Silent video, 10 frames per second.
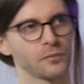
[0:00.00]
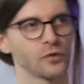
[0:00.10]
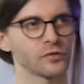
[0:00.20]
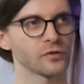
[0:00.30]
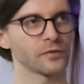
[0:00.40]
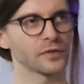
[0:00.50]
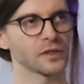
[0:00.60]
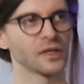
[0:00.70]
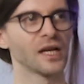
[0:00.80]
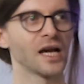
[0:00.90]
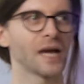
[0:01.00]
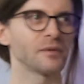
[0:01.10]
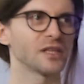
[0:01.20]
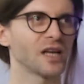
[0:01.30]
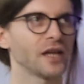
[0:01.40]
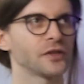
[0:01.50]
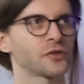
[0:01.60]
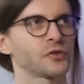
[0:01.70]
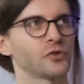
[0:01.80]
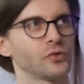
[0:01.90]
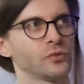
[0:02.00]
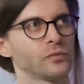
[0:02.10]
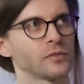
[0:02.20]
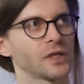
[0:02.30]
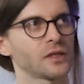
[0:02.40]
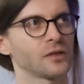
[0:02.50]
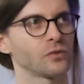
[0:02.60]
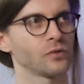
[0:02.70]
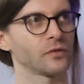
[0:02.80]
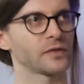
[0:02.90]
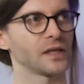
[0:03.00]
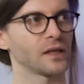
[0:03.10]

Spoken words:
most of the, I assume that in all of the